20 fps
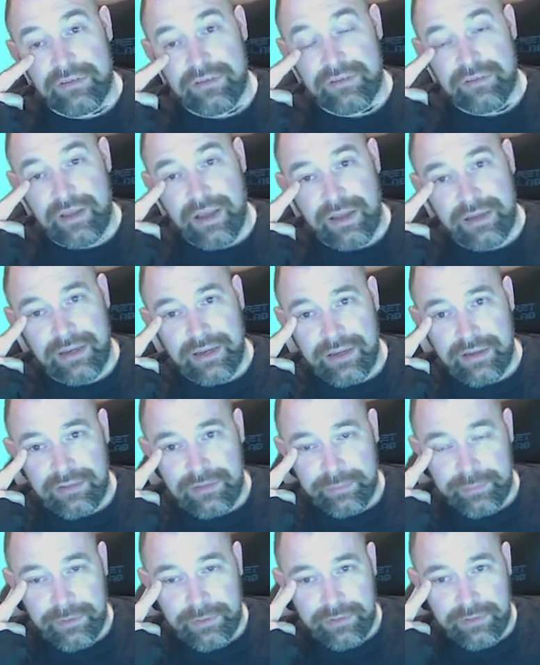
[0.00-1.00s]

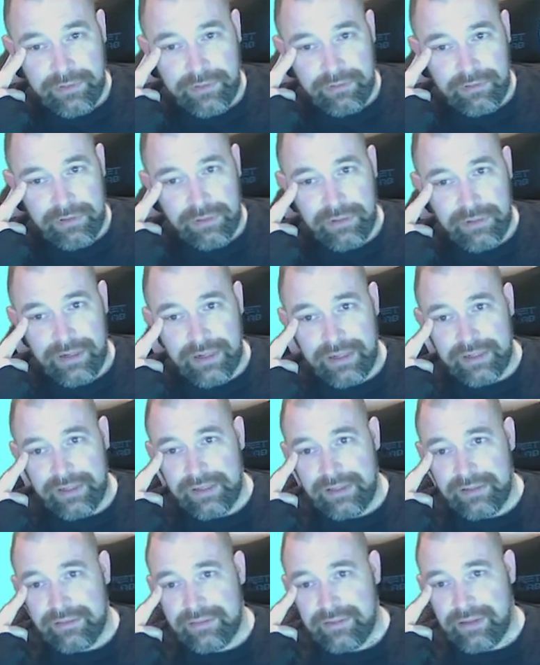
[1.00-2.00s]
9x plus
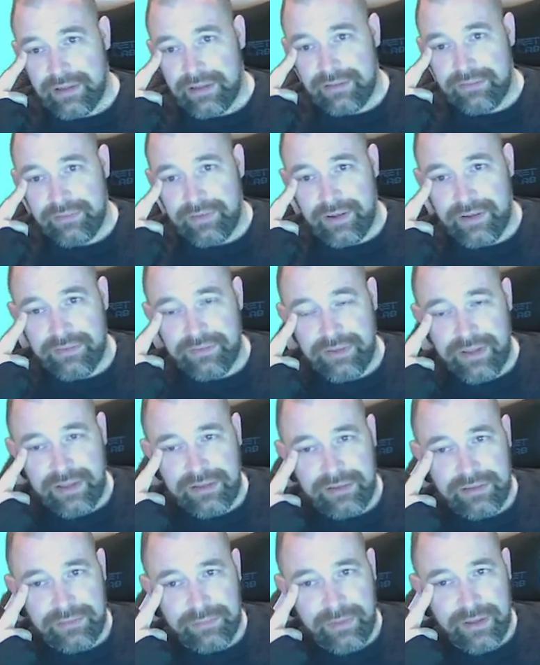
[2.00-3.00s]
3y take
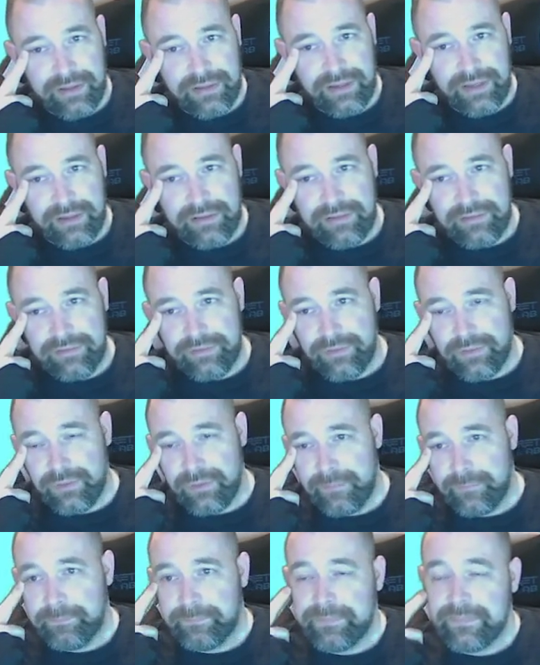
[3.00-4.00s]
5z is negative
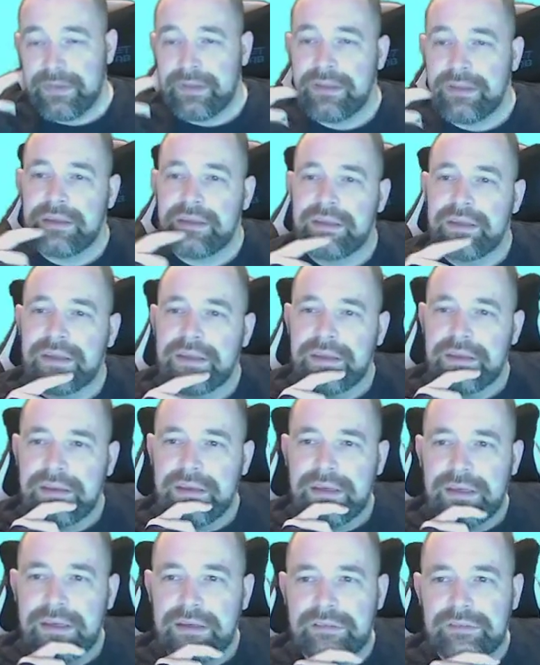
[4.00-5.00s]
4.
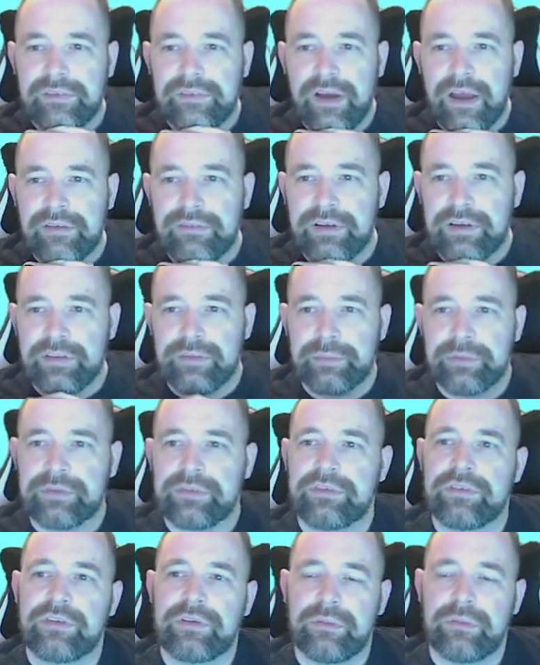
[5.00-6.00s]
And 5x
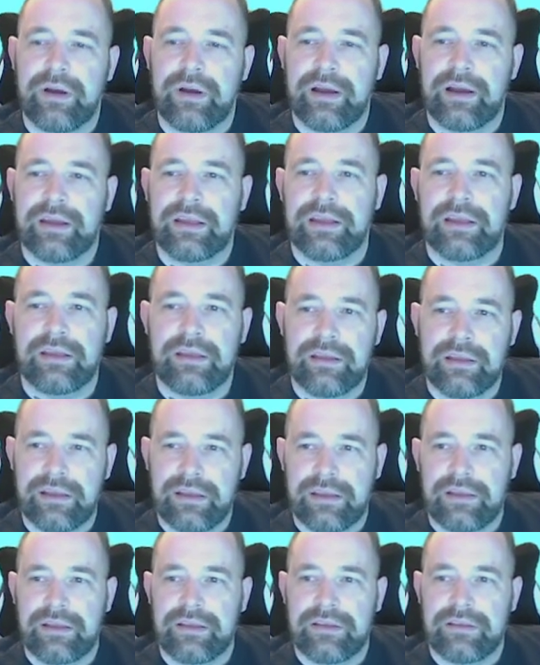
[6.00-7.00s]
plus 2y
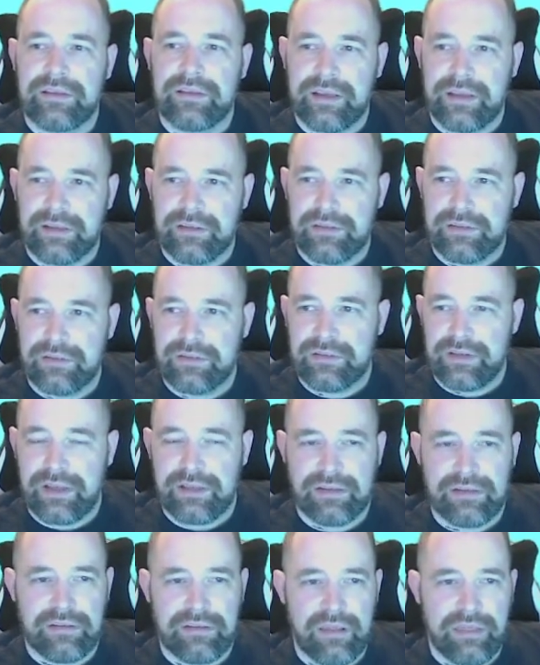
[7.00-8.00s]
take
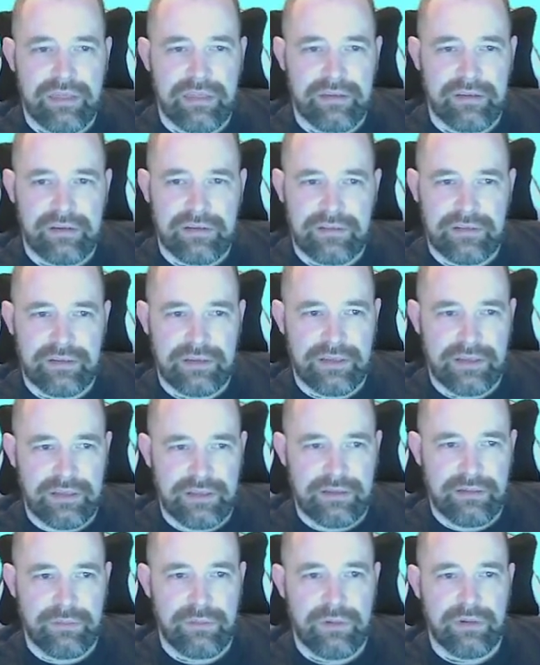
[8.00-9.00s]
2z is
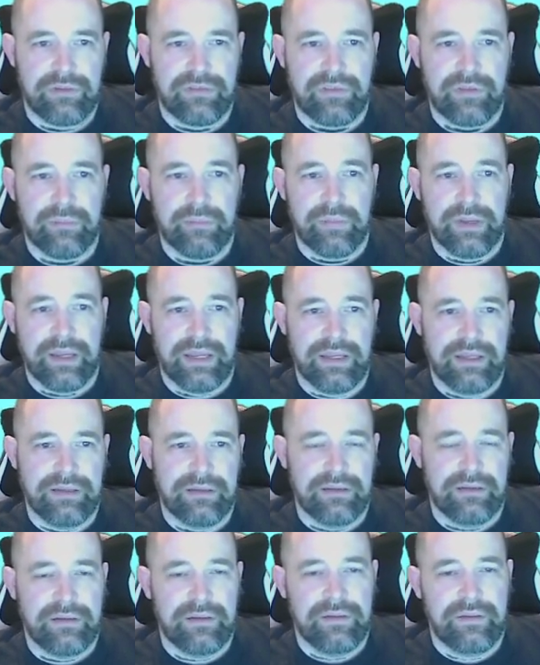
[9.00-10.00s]
13. What is the
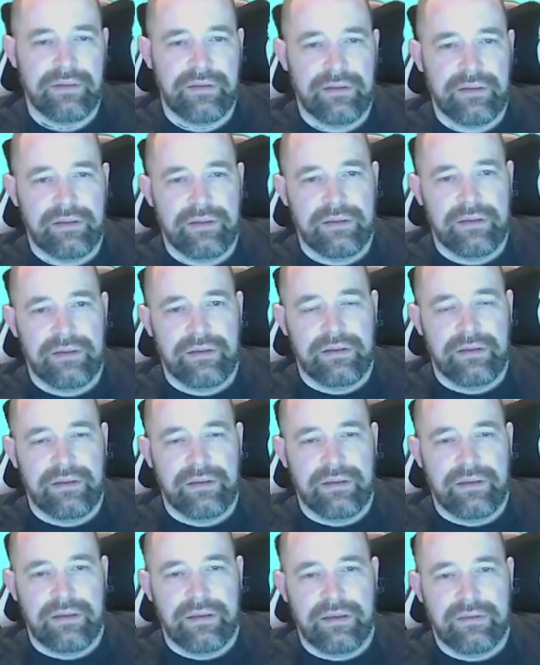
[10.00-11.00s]
mean
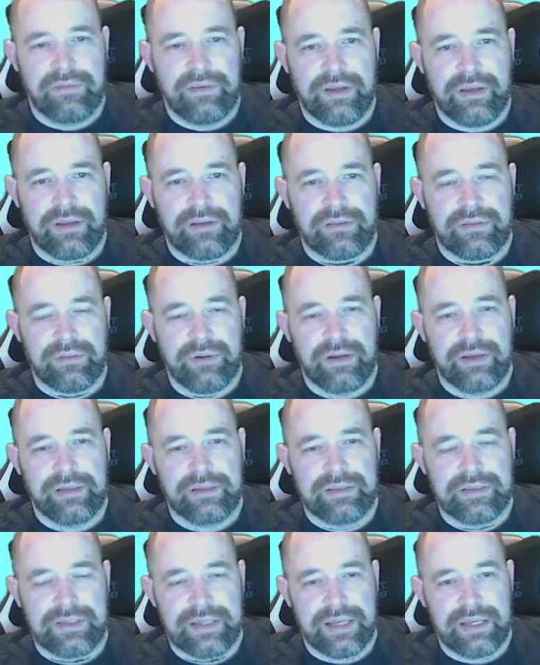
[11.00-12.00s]
of x, y, and z?